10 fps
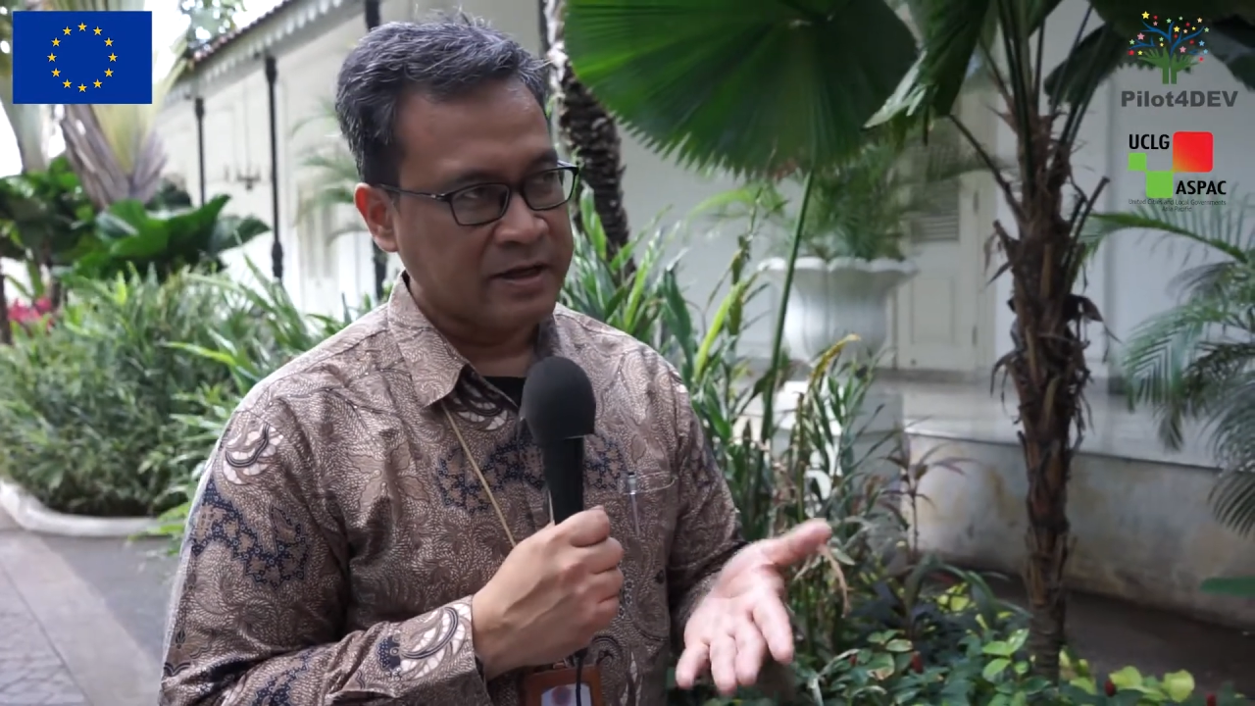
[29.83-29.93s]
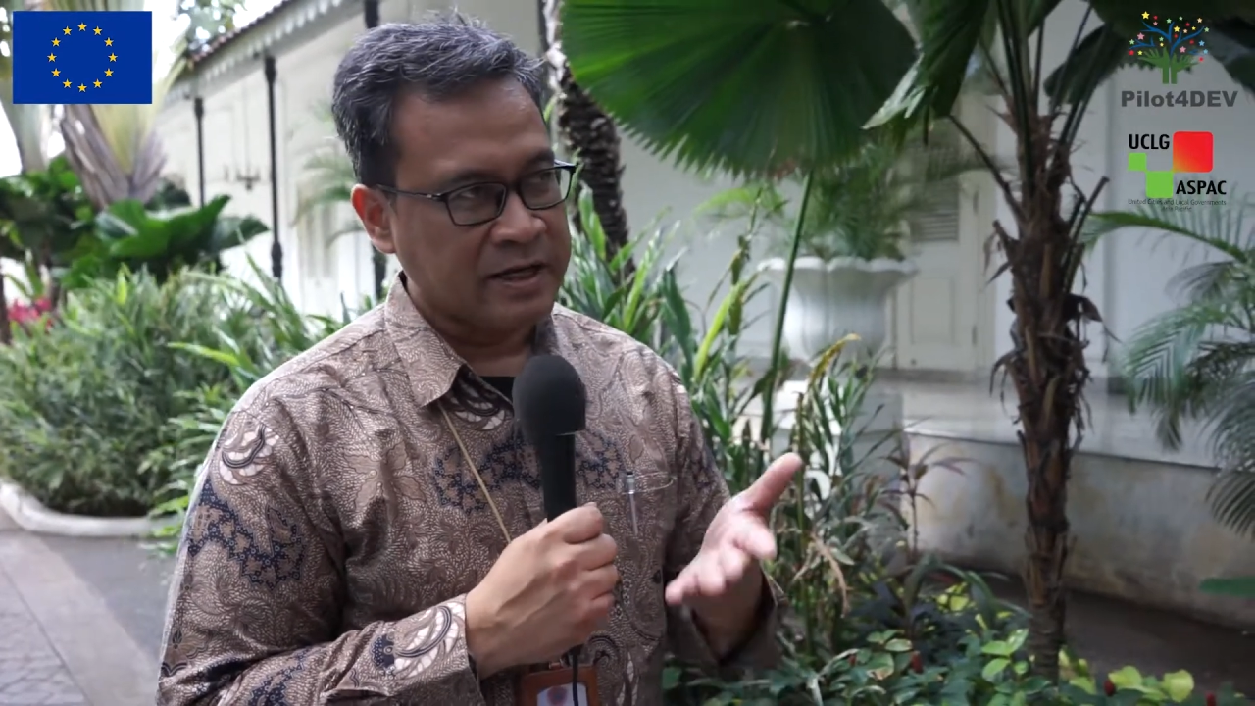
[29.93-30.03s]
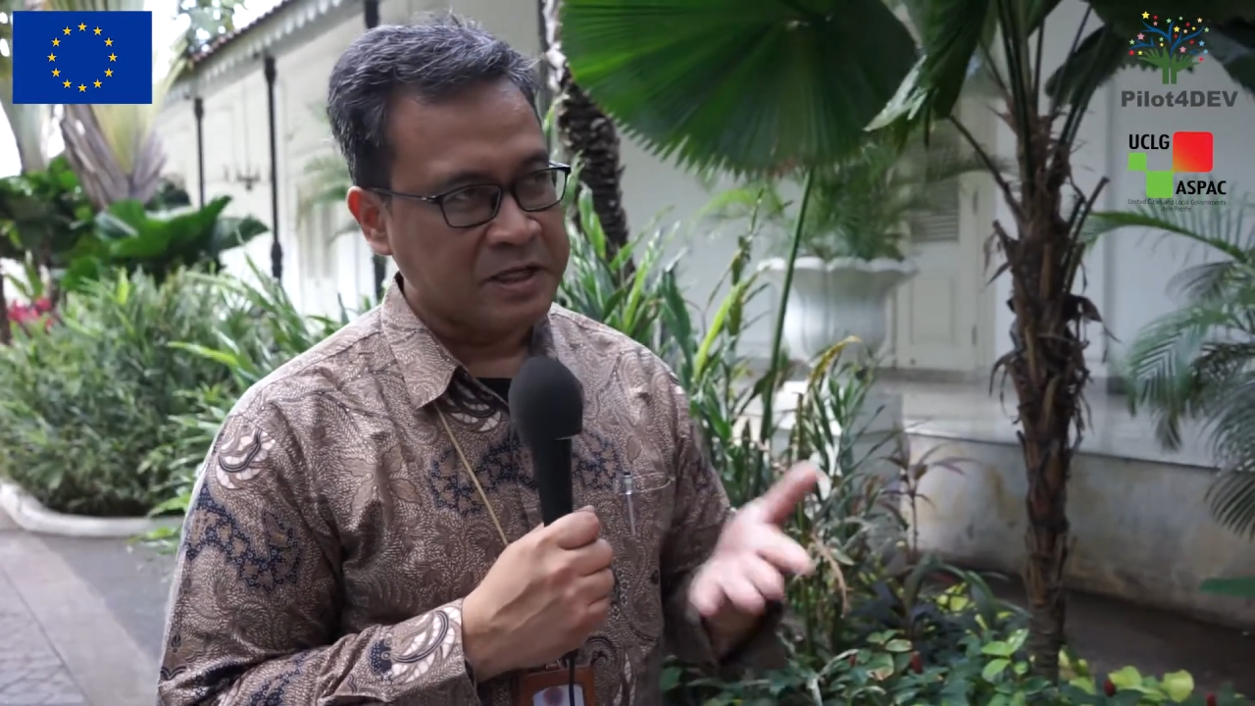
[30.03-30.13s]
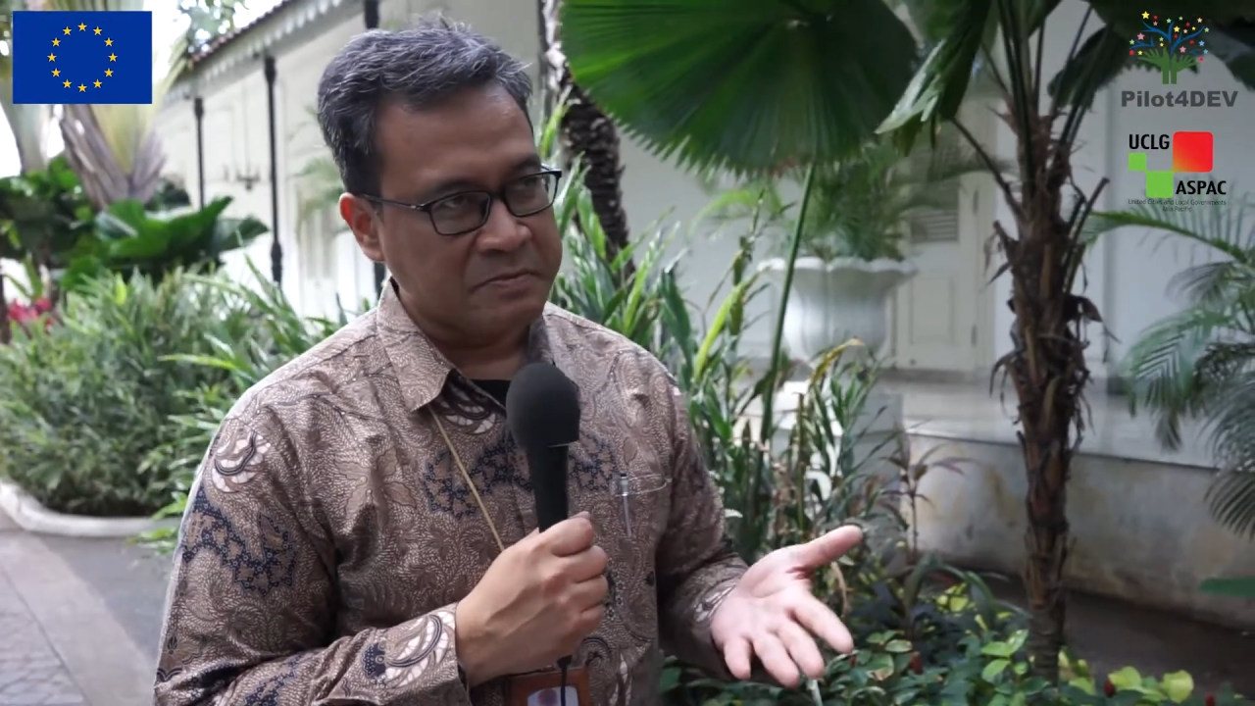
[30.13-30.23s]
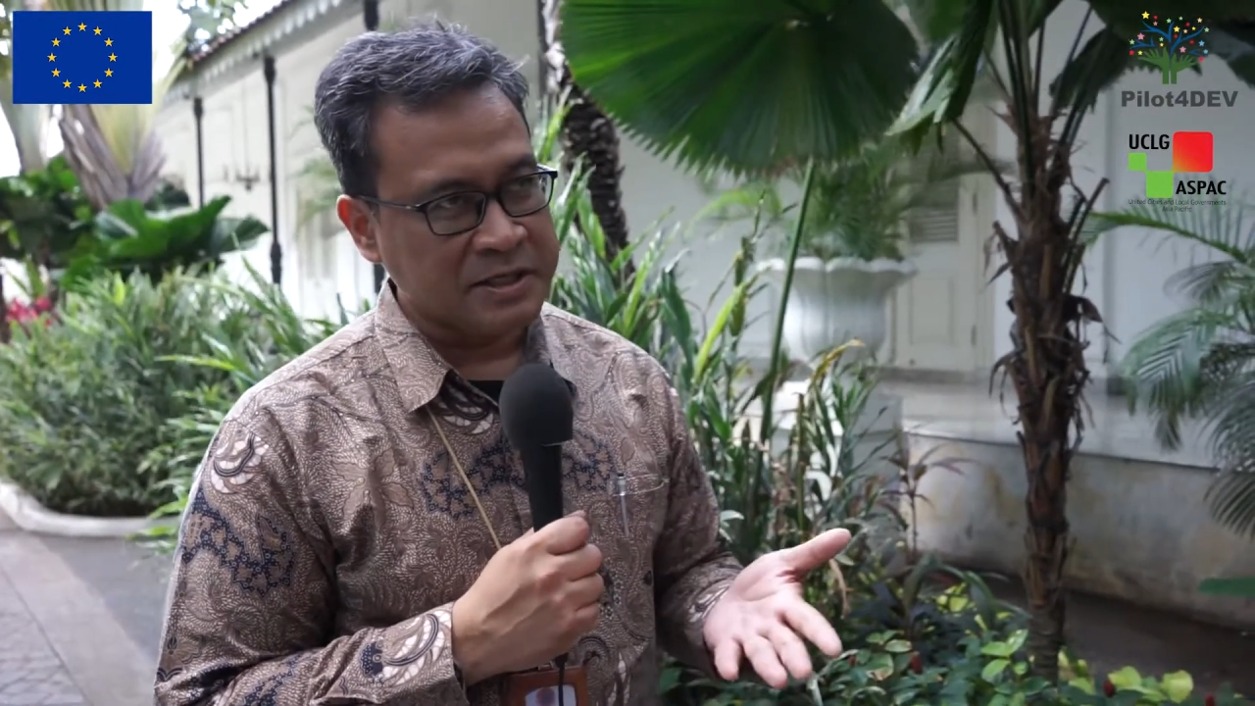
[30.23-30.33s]

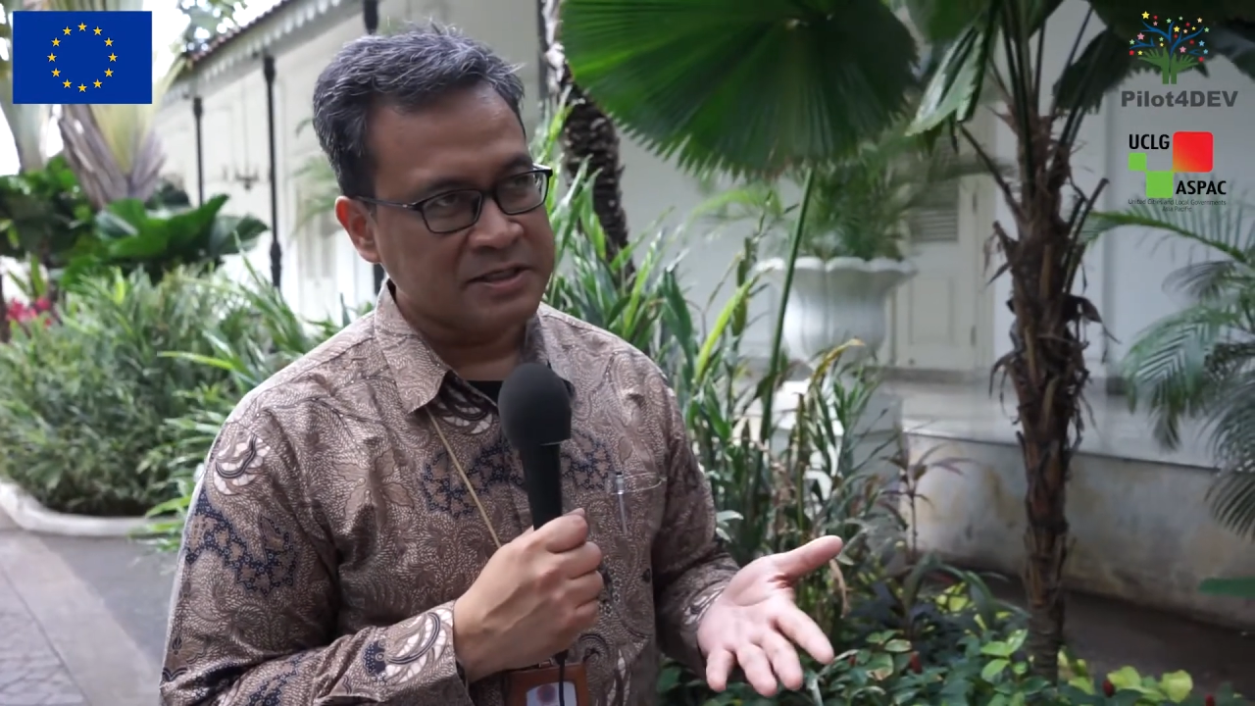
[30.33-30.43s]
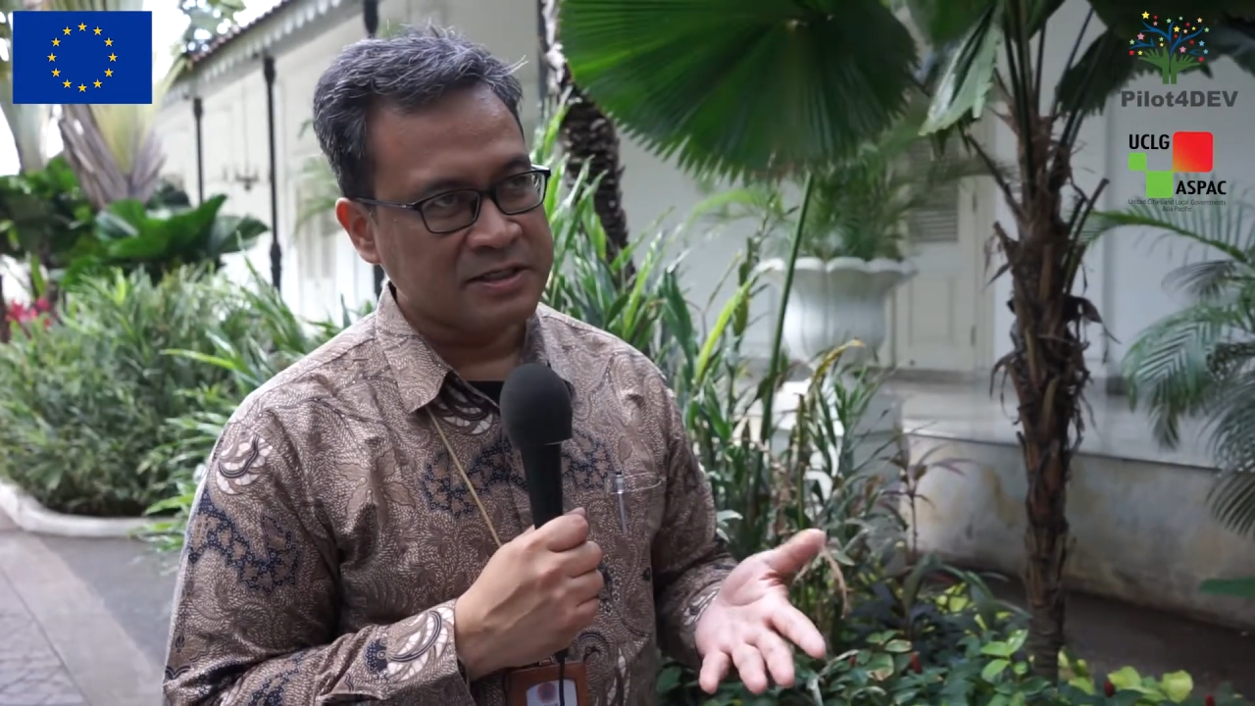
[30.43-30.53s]
It means